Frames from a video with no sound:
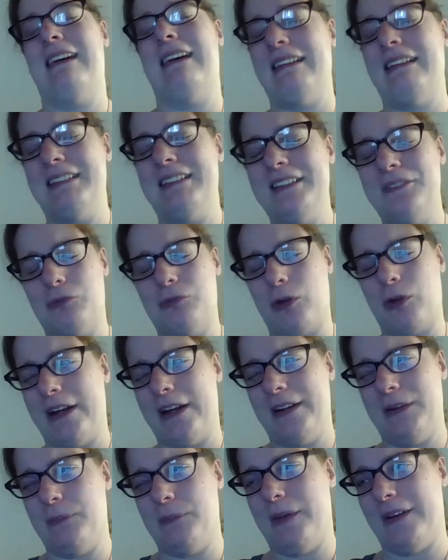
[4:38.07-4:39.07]
I didn't
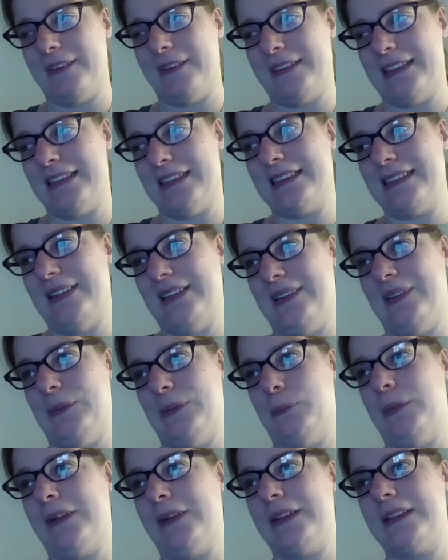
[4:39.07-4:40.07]
write about this in the
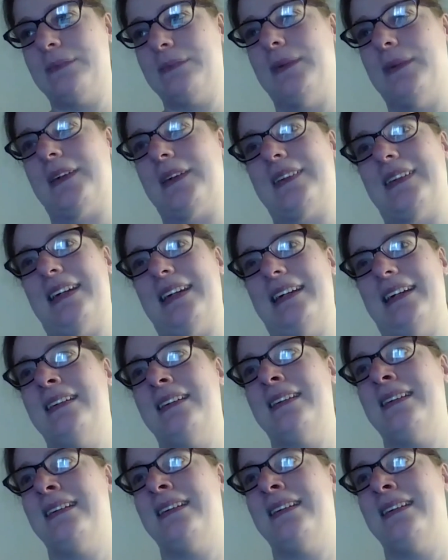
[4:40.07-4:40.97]
book but like